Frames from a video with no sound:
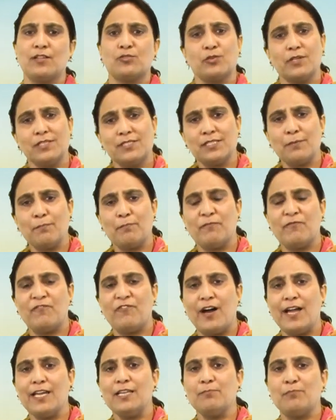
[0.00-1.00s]
So it's a
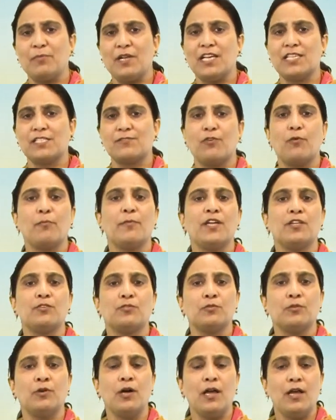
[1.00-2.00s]
fine place for me
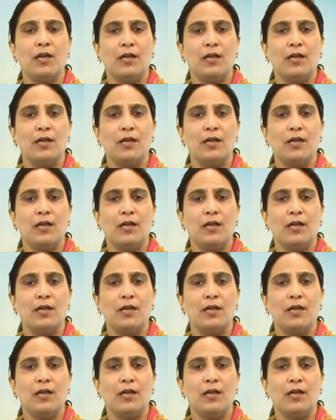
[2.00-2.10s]
to